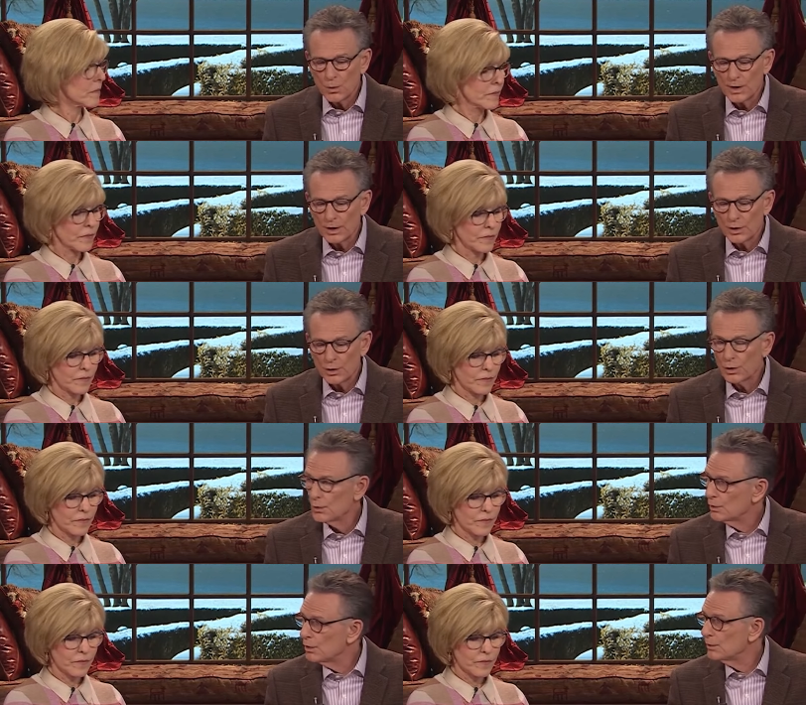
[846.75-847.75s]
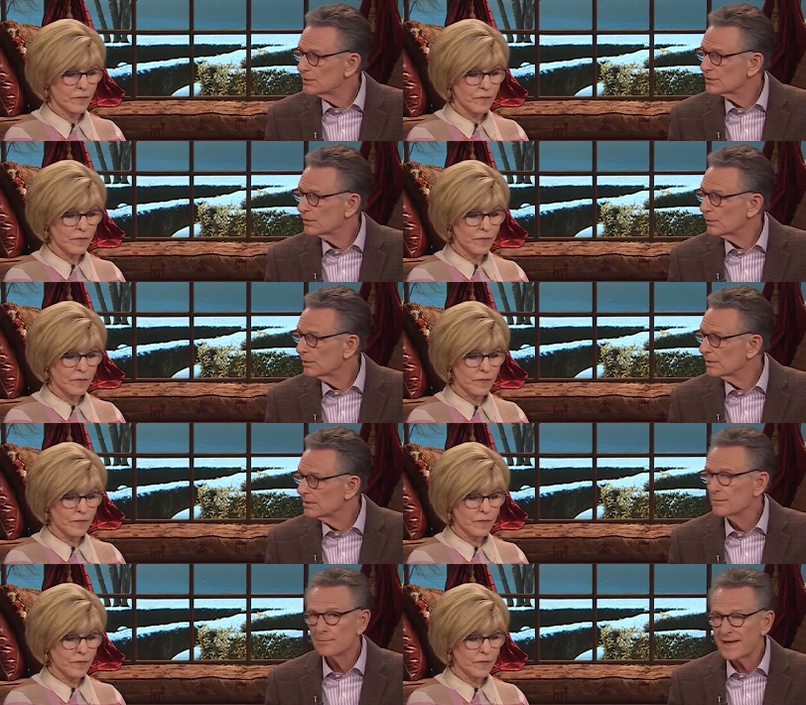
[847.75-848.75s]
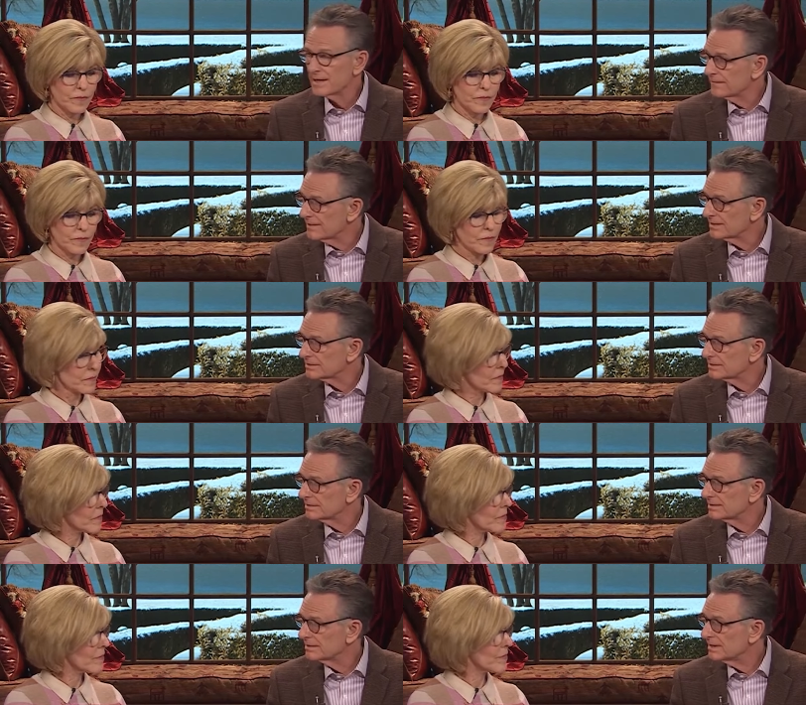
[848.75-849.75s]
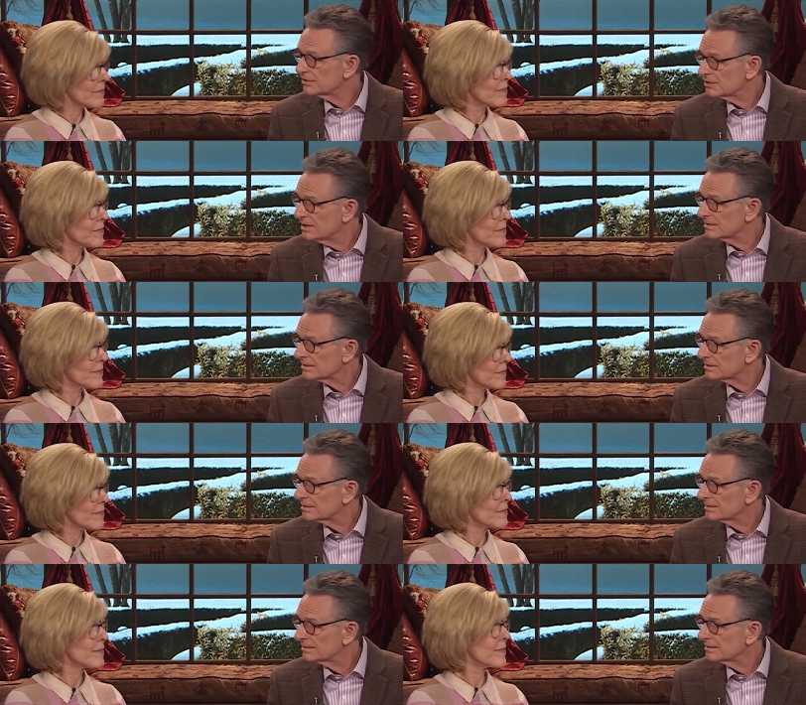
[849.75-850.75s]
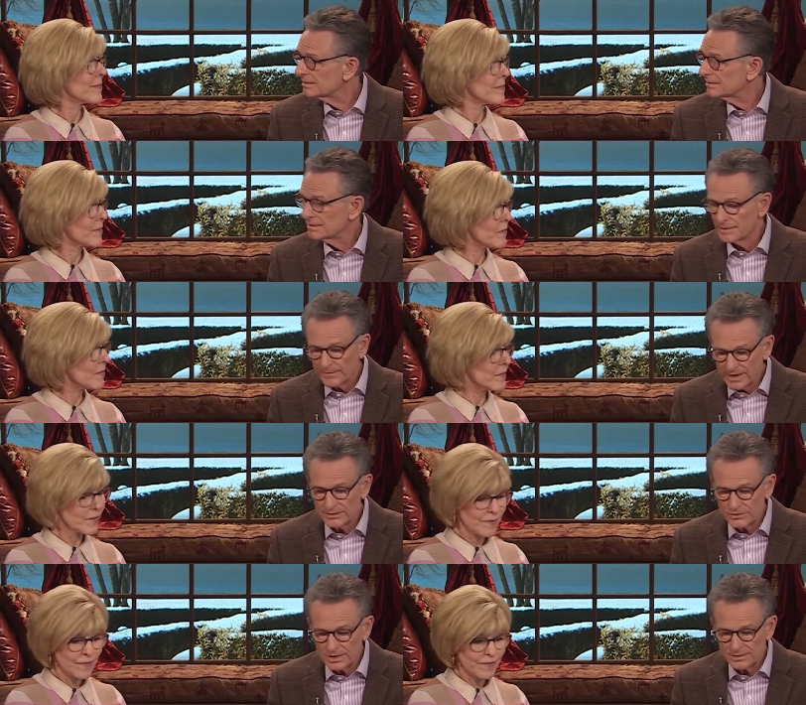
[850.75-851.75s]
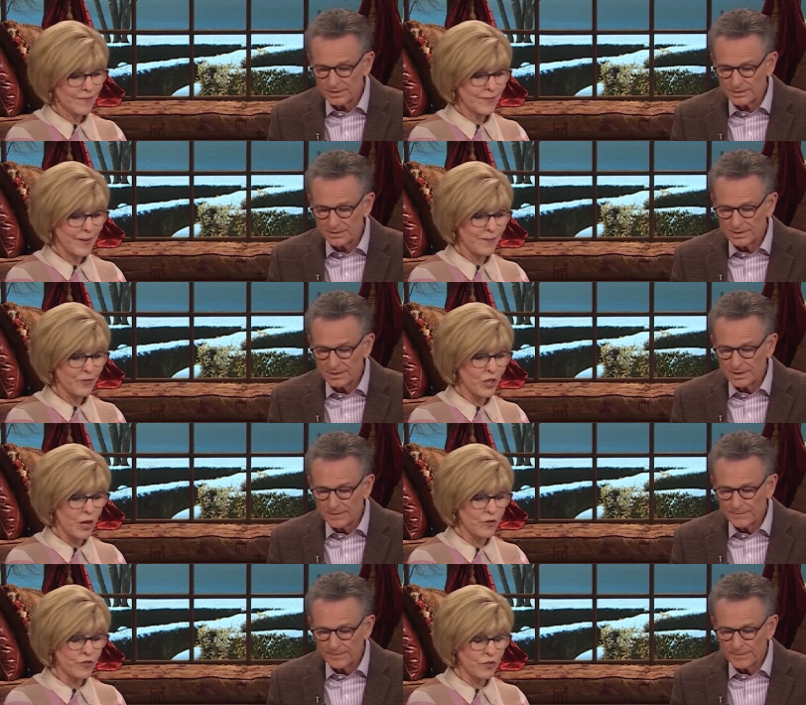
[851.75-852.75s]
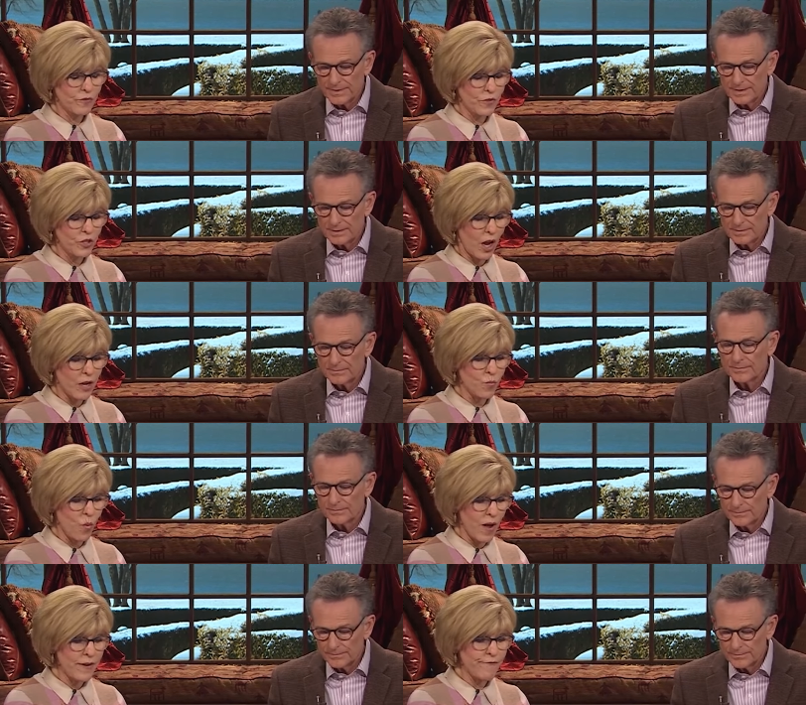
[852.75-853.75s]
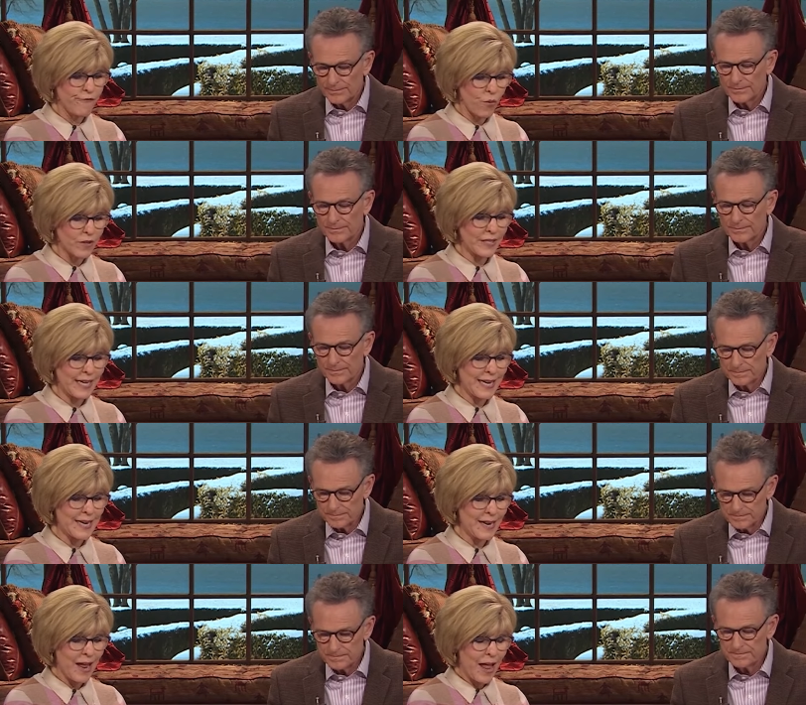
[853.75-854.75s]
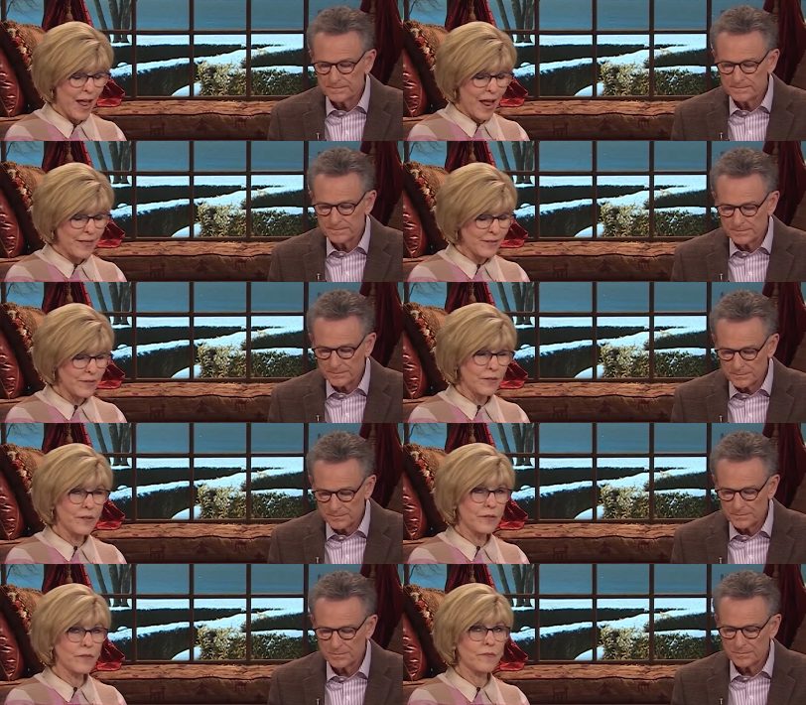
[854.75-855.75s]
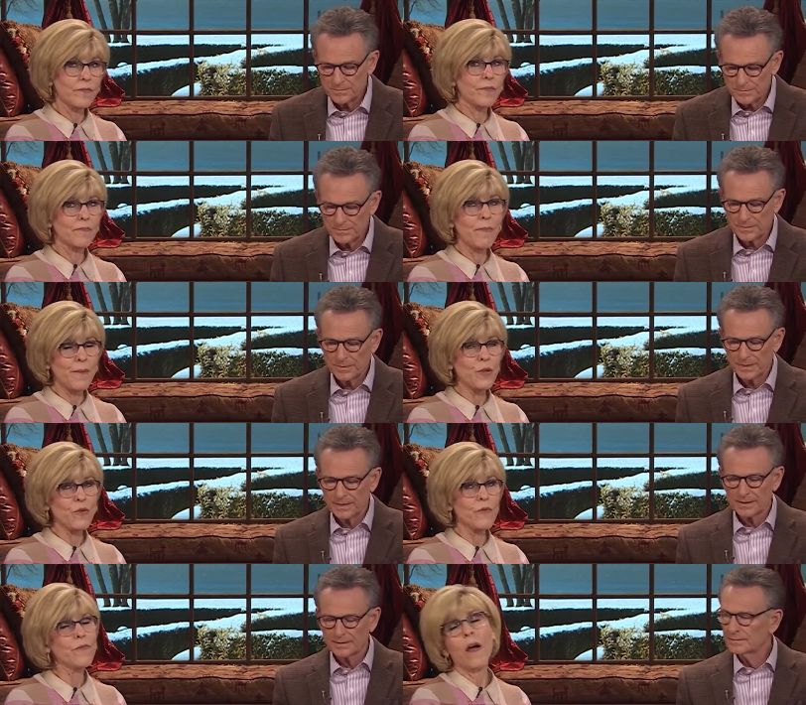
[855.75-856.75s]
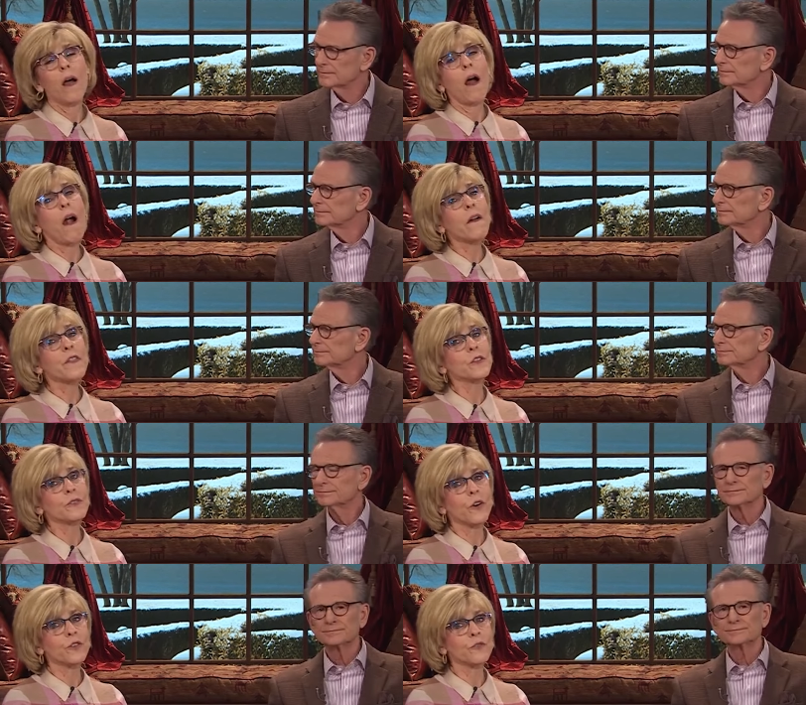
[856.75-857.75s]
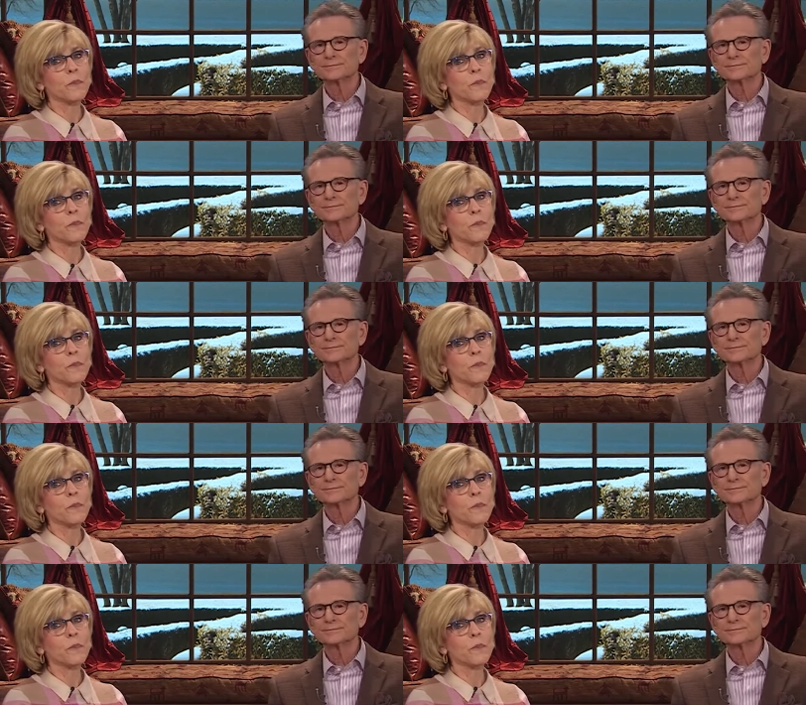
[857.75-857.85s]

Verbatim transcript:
Speaker 1: Well, who, who is the Word manifest? It's Jesus. It's Jesus.
Speaker 2: Yep. John, John one fourteen.
Speaker 1: Mm-hmm.
Speaker 2: This, this, maybe you've heard this verse